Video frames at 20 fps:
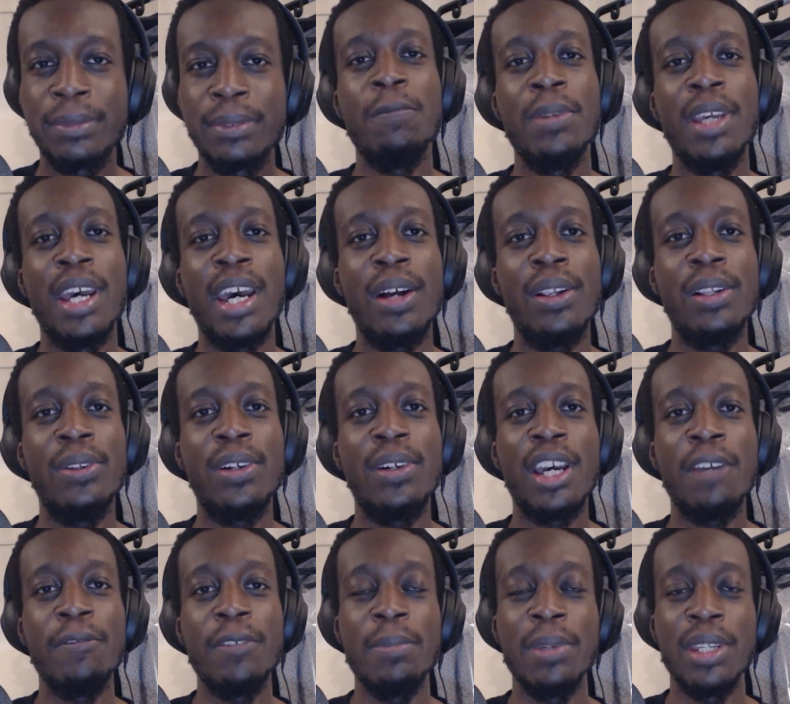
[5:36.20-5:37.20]
How long
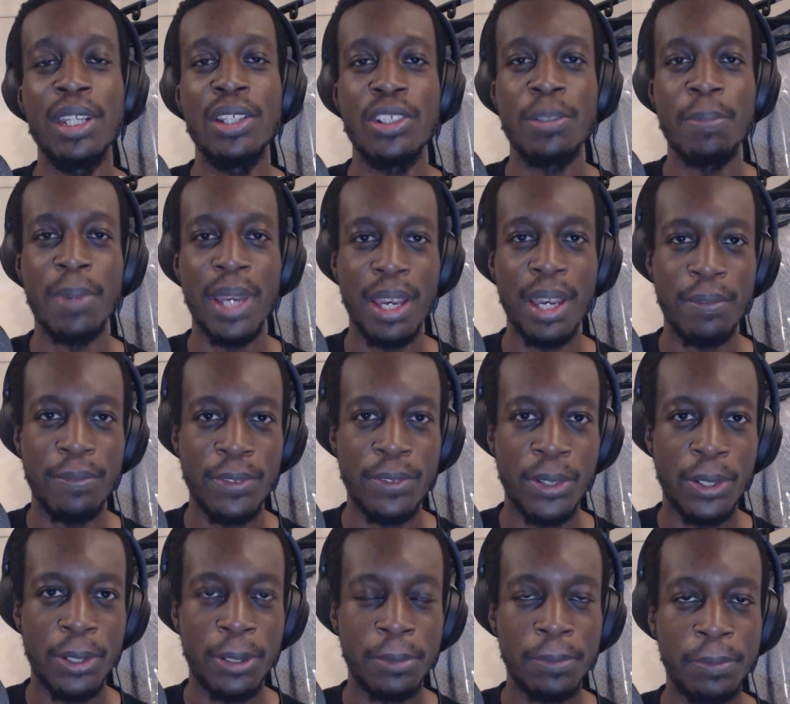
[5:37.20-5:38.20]
have you been in Japan
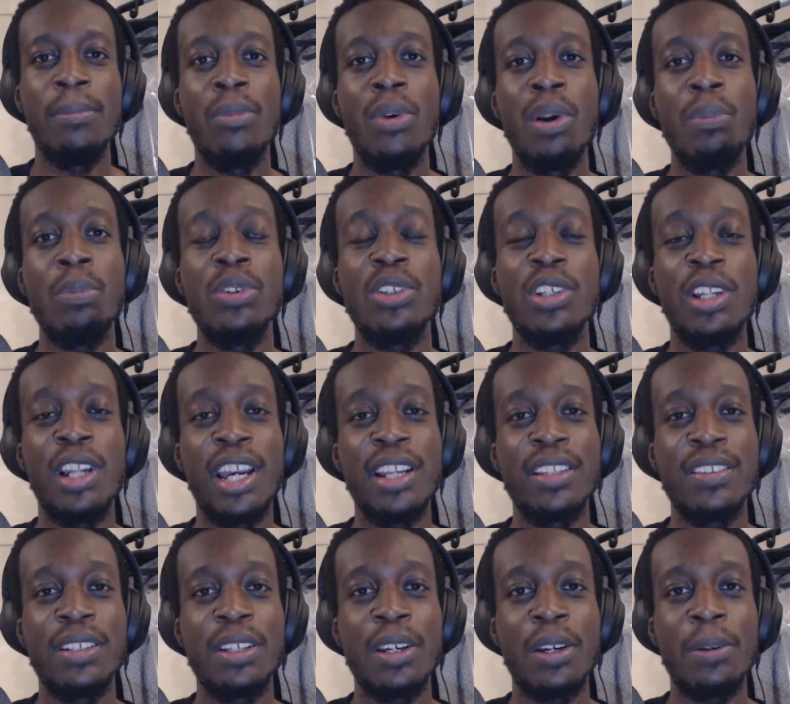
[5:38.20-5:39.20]
for? When would you like
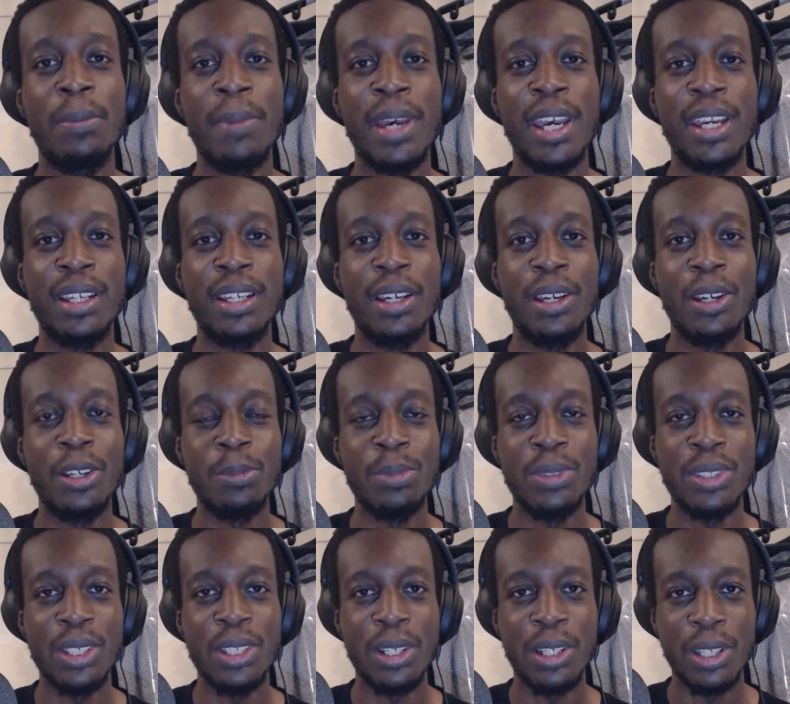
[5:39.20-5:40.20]
to go back home
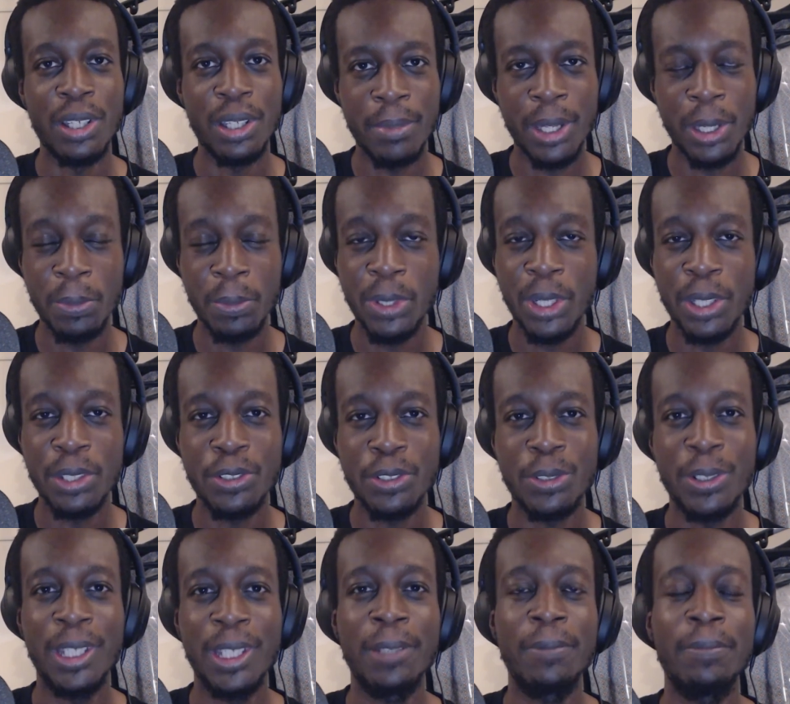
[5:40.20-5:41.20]
to your home
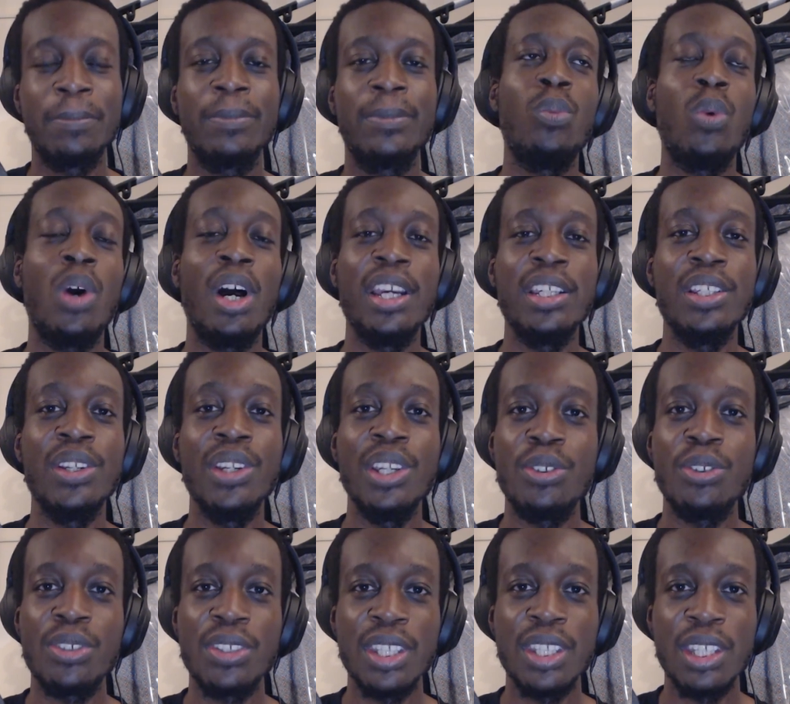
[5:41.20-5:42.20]
country? Why are you
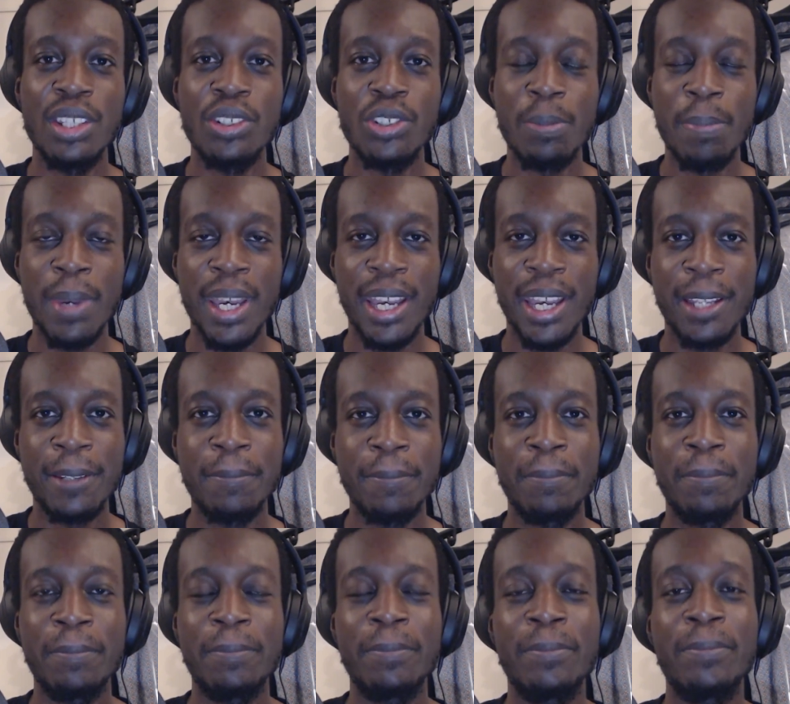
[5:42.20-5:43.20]
interested in Japan?
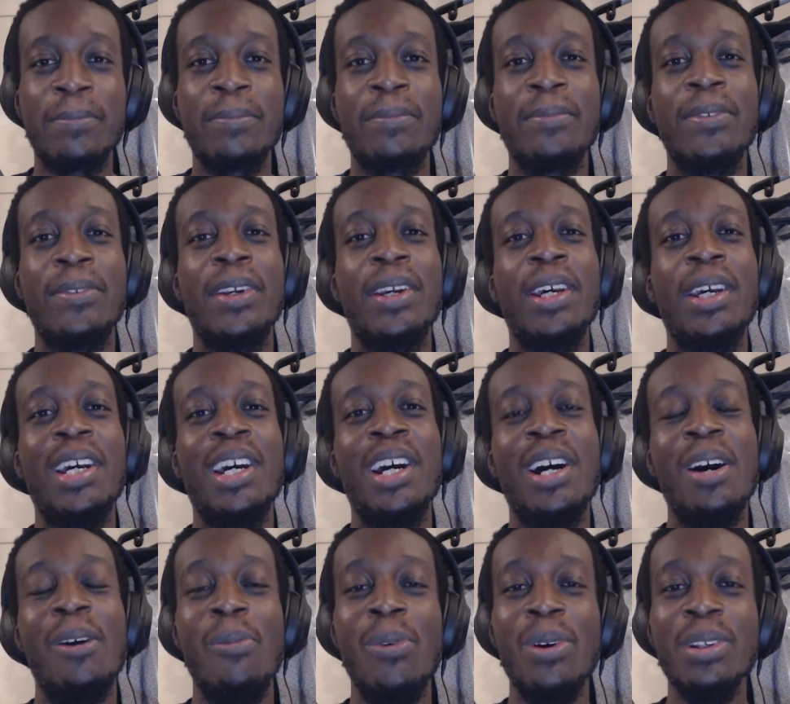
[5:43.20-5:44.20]

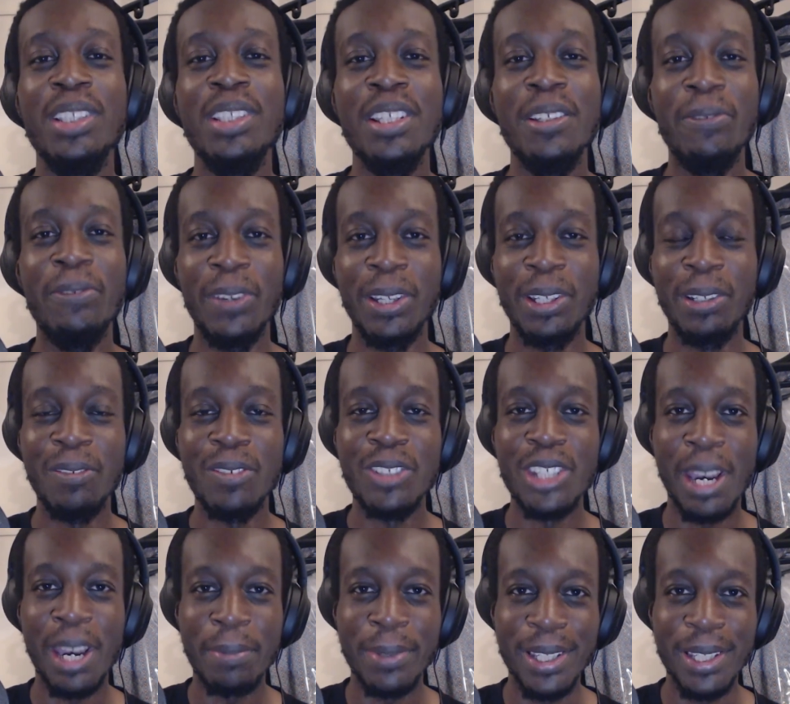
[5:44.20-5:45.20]
What do you think of
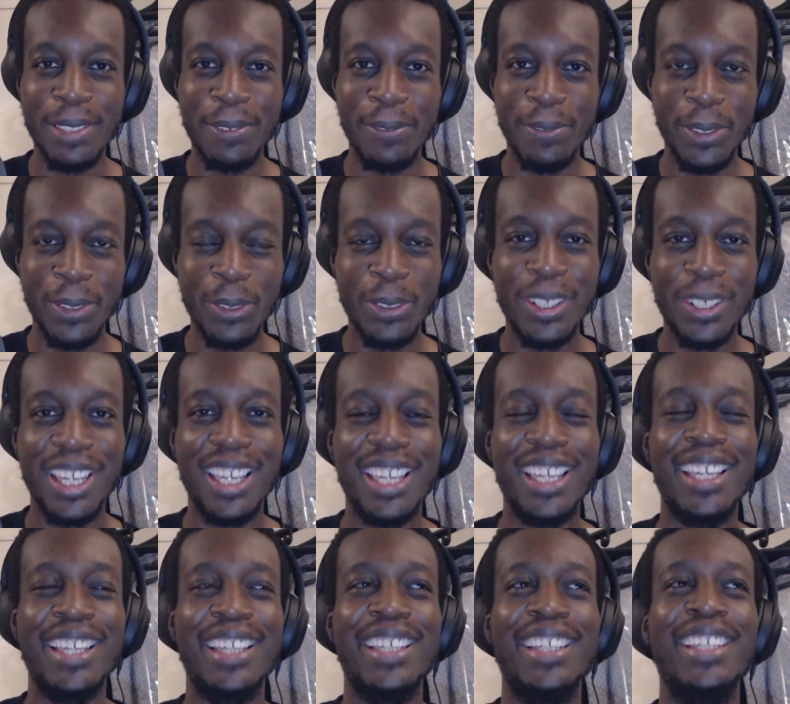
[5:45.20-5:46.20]
Japanese food?
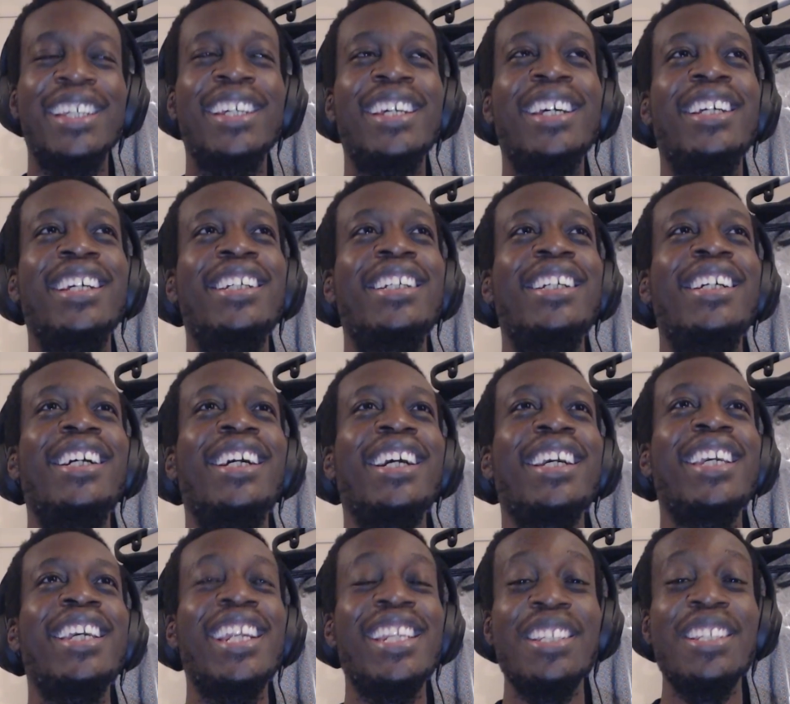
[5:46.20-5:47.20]

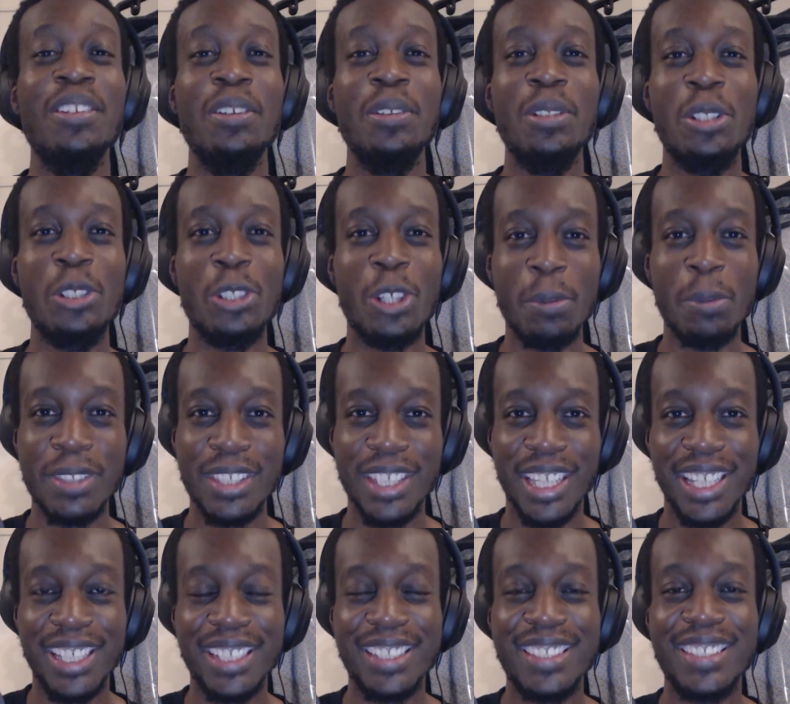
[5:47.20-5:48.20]
Can you use
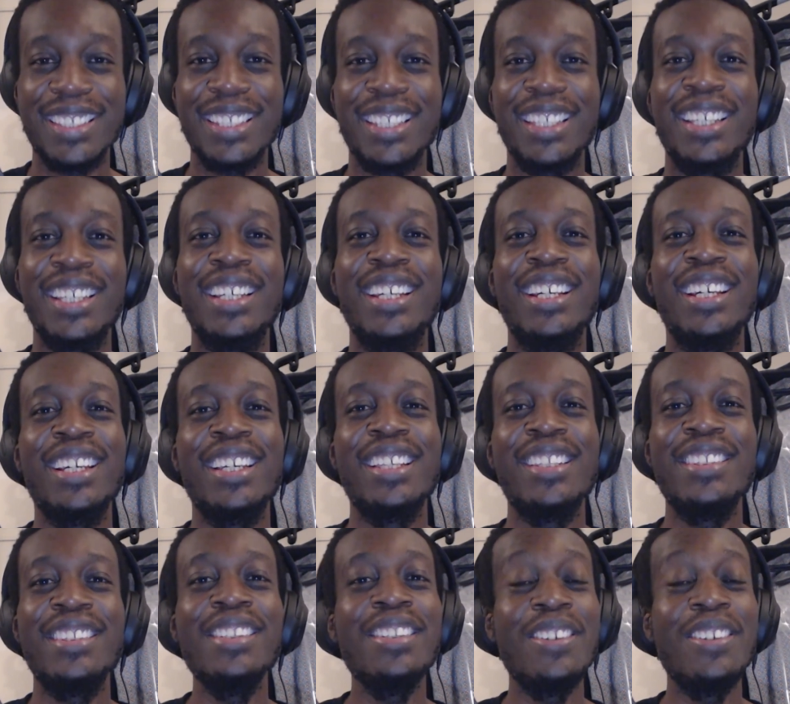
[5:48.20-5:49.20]
chopsticks?
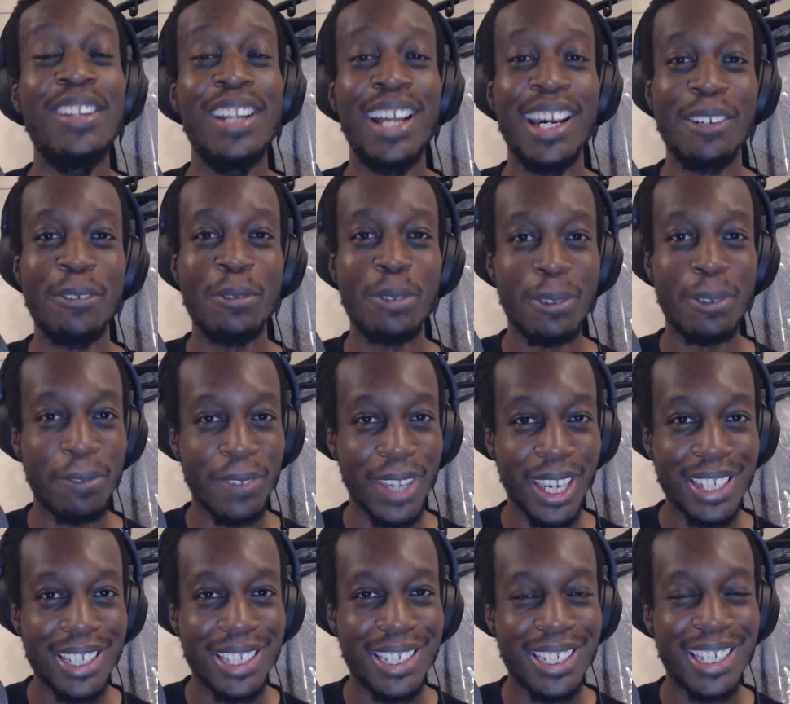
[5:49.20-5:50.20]
Do you like raw
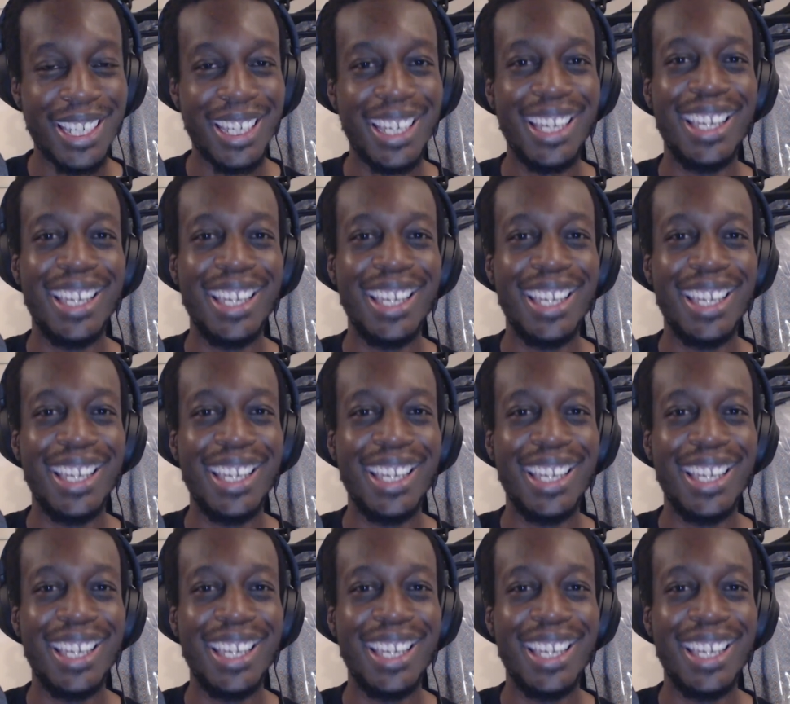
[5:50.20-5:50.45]
fish?